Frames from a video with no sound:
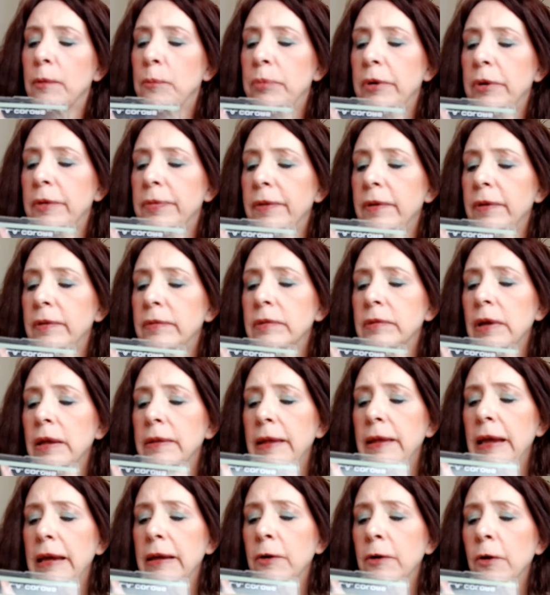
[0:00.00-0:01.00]
and put this
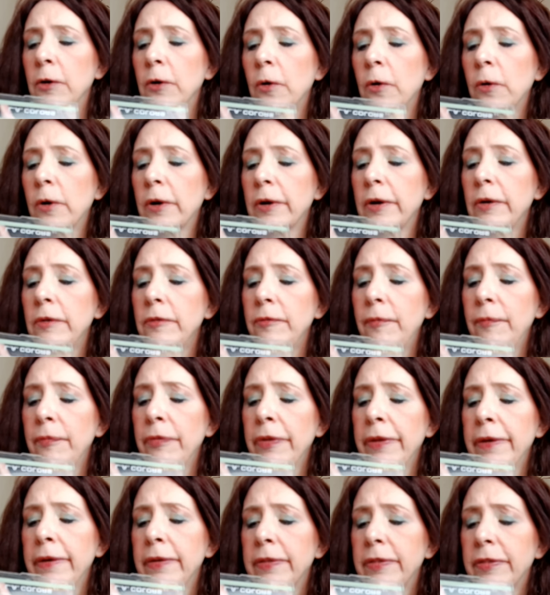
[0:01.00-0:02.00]
on the inner corner,
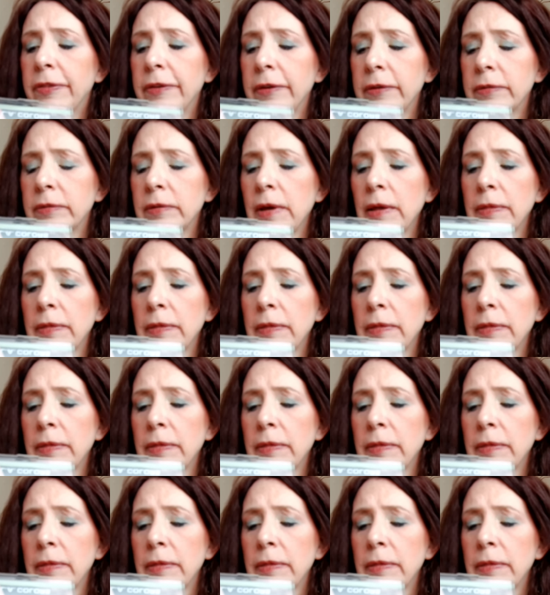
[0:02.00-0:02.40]
this